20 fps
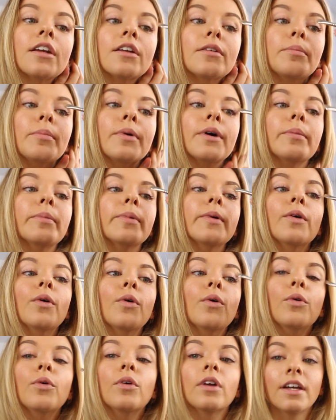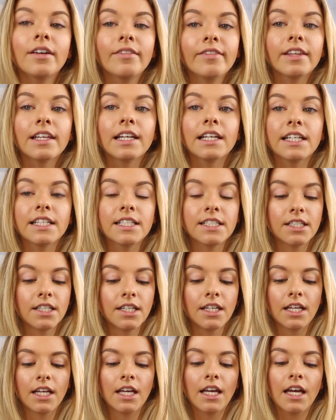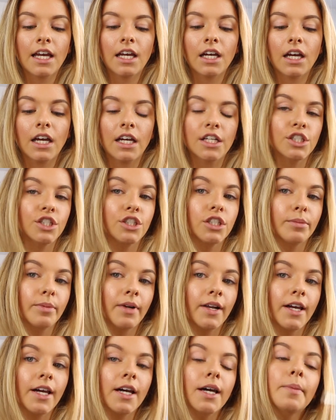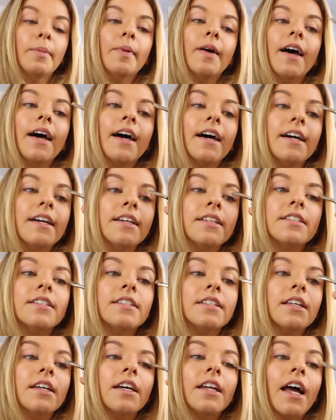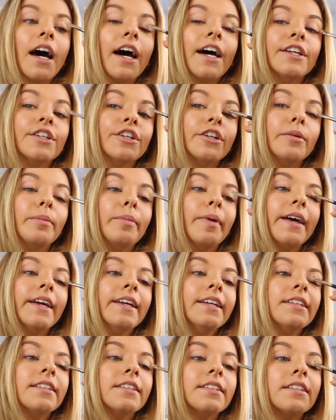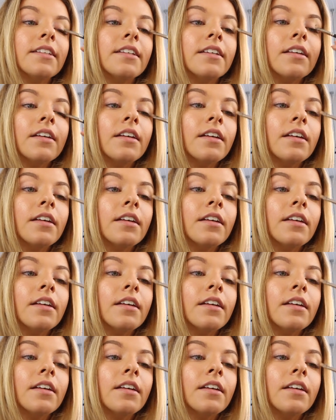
We're going to pop it all over the lid and double it up as an eyeshadow base.